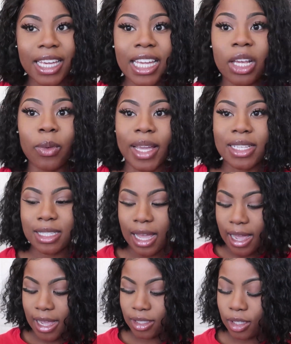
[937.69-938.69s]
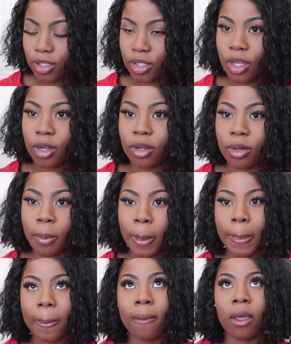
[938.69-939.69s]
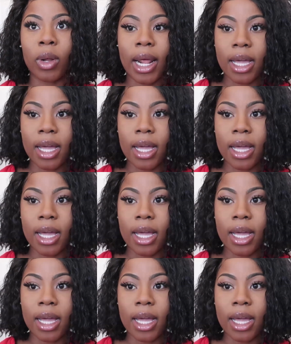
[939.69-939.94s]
Anyways, guys, so when